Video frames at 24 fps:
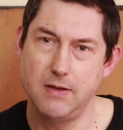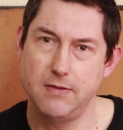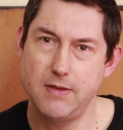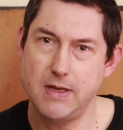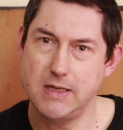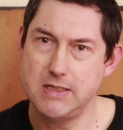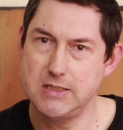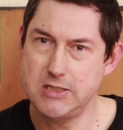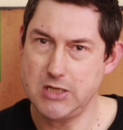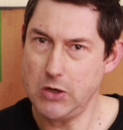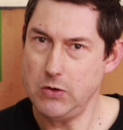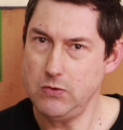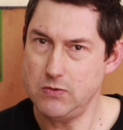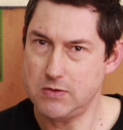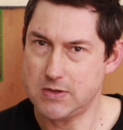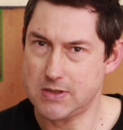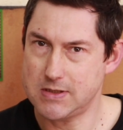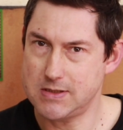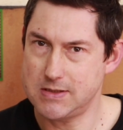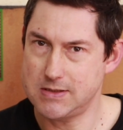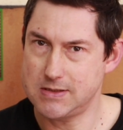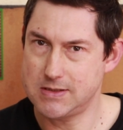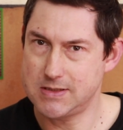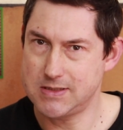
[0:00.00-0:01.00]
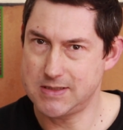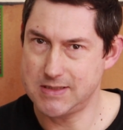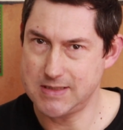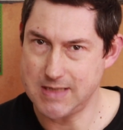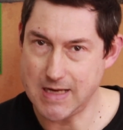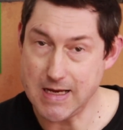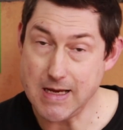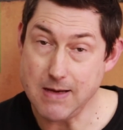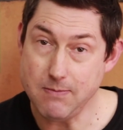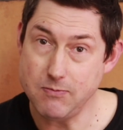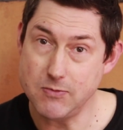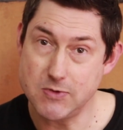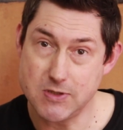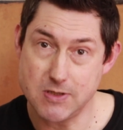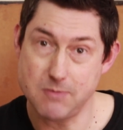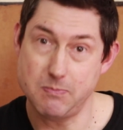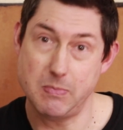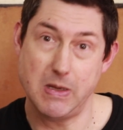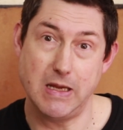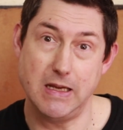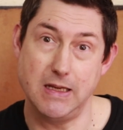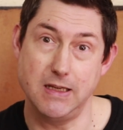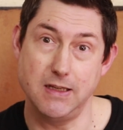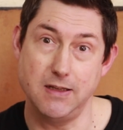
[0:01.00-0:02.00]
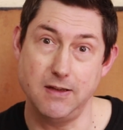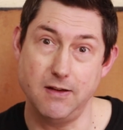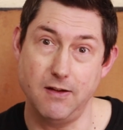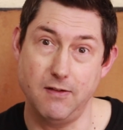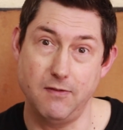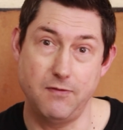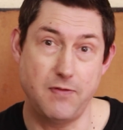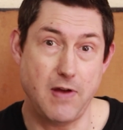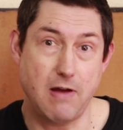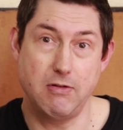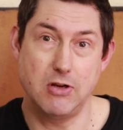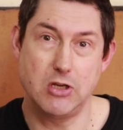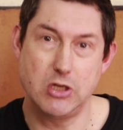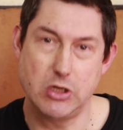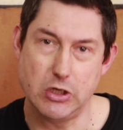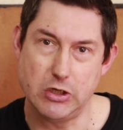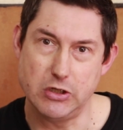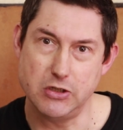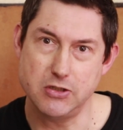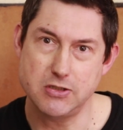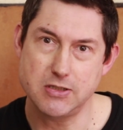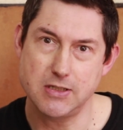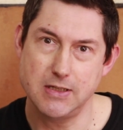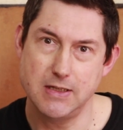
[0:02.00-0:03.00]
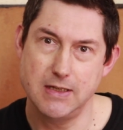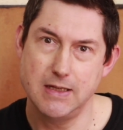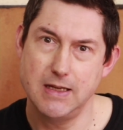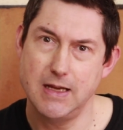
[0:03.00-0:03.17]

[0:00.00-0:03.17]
They don't seem to be very good,